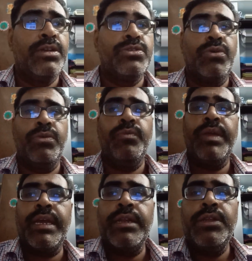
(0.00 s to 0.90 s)
So we
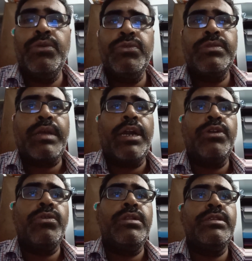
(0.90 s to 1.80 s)
can use
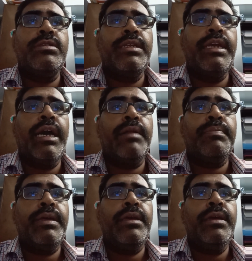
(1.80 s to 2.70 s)
control this
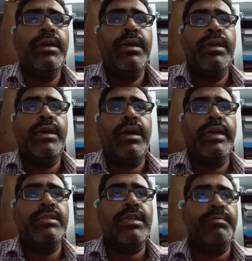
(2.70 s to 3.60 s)
ERP,
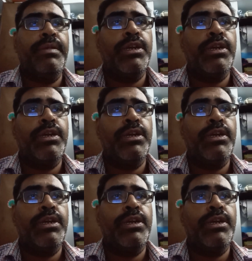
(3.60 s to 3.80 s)
SAP